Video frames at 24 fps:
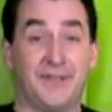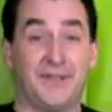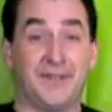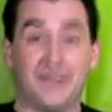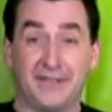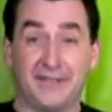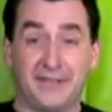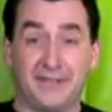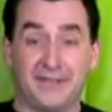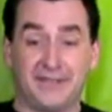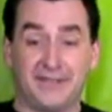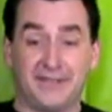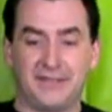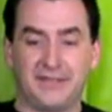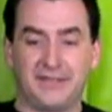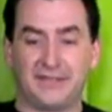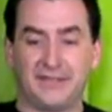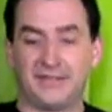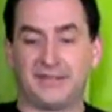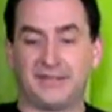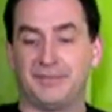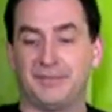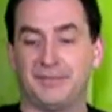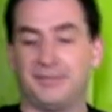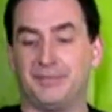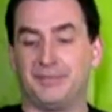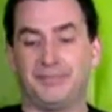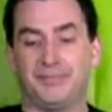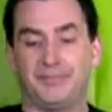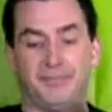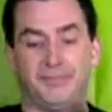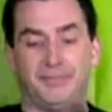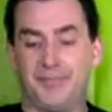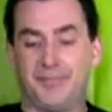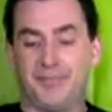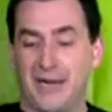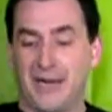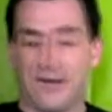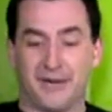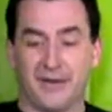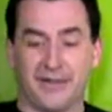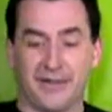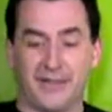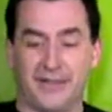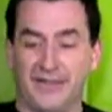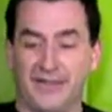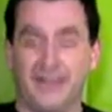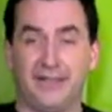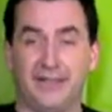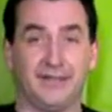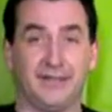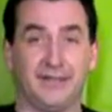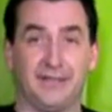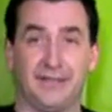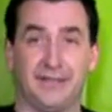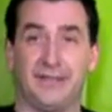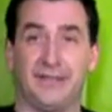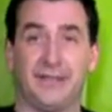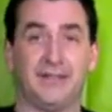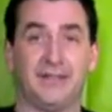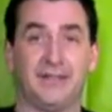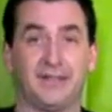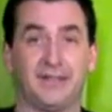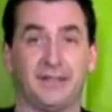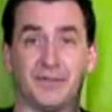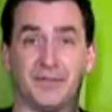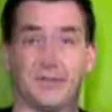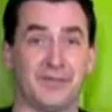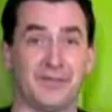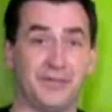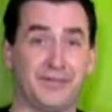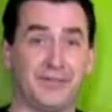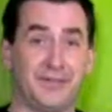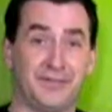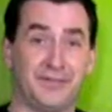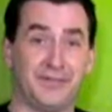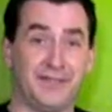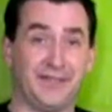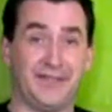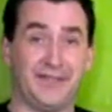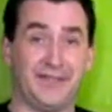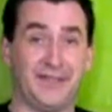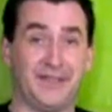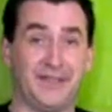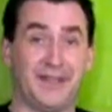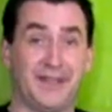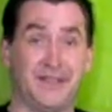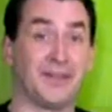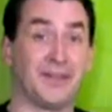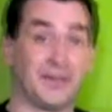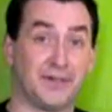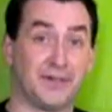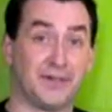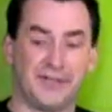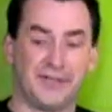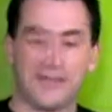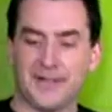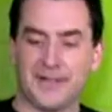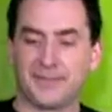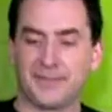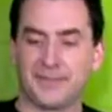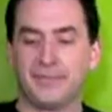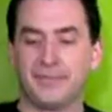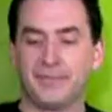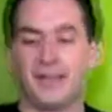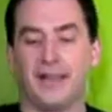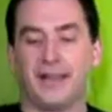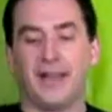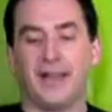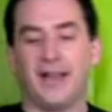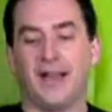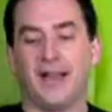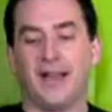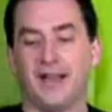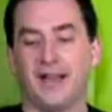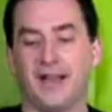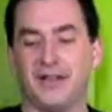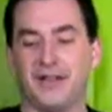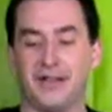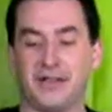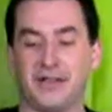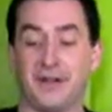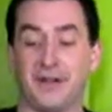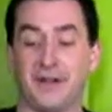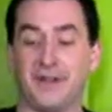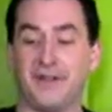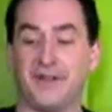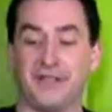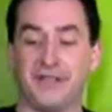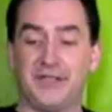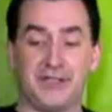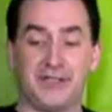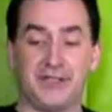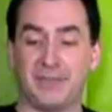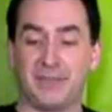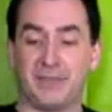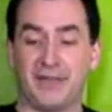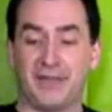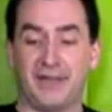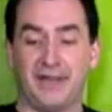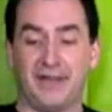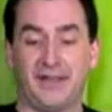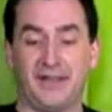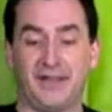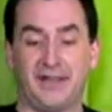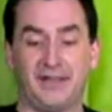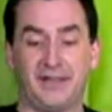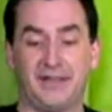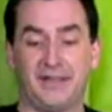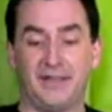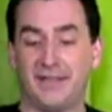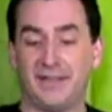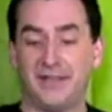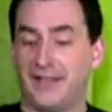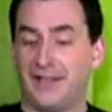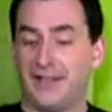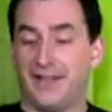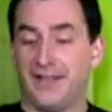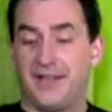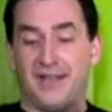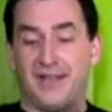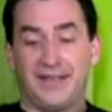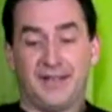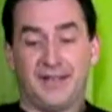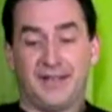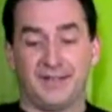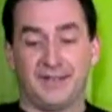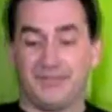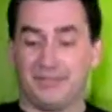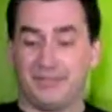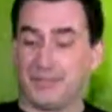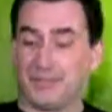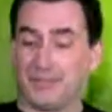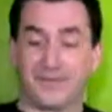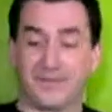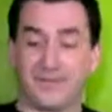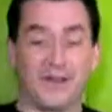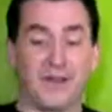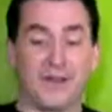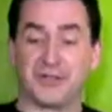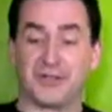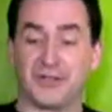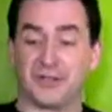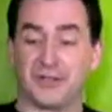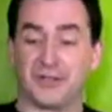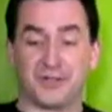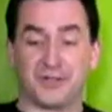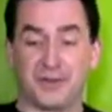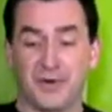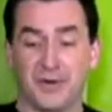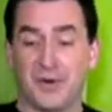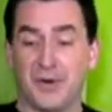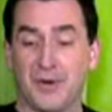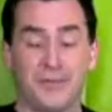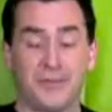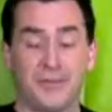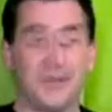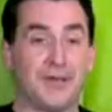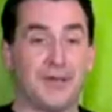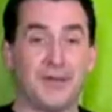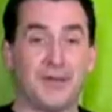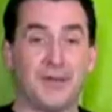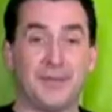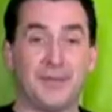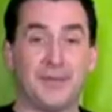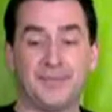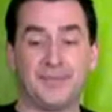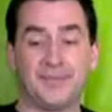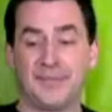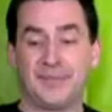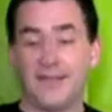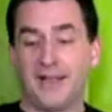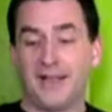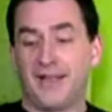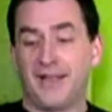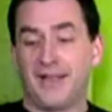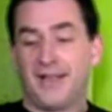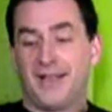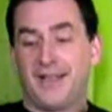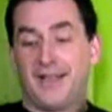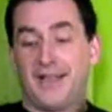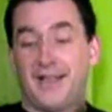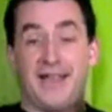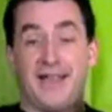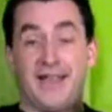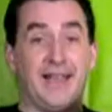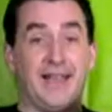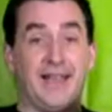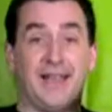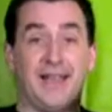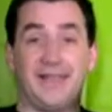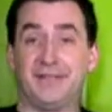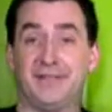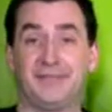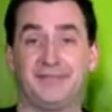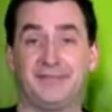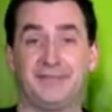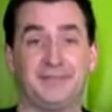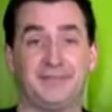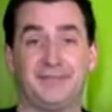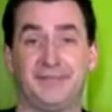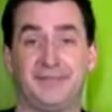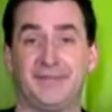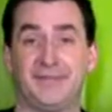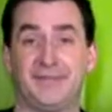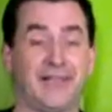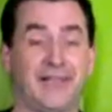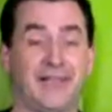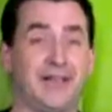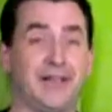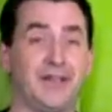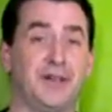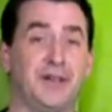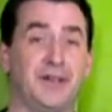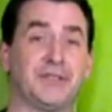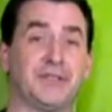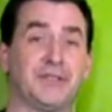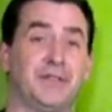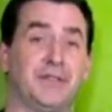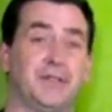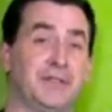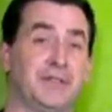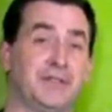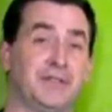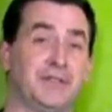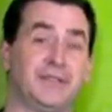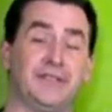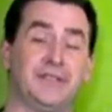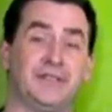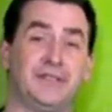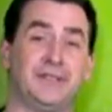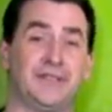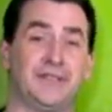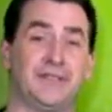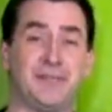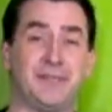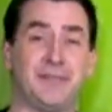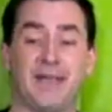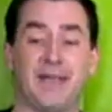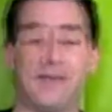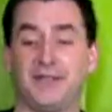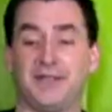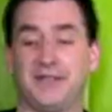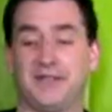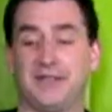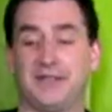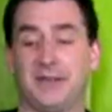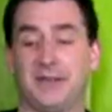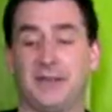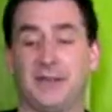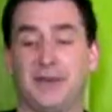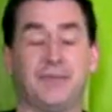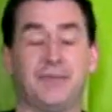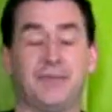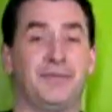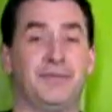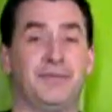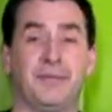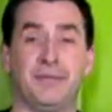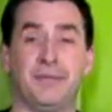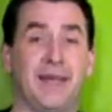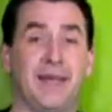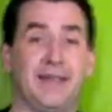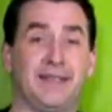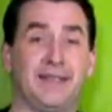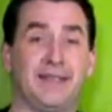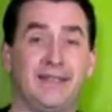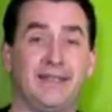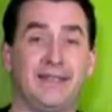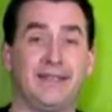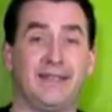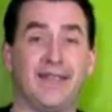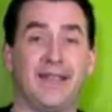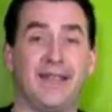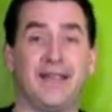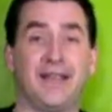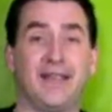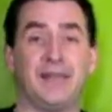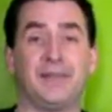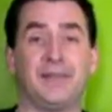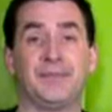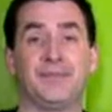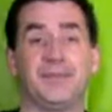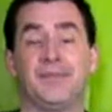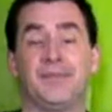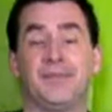villains, Barry, and the, and the other Tick, uh, Chairface Chippendale, Professor Chromedome, and Tick also is in the companionship of the Man-Eating Cow.